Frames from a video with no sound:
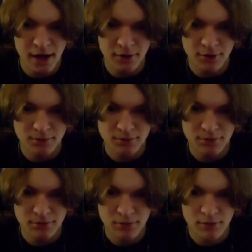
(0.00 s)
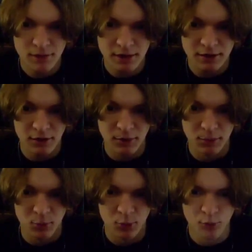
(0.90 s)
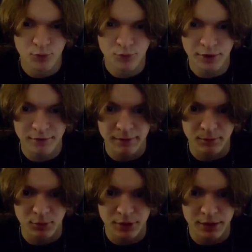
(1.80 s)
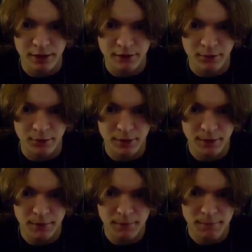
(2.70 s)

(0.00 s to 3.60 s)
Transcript: I don't think they'll move if I'm looking at them, right?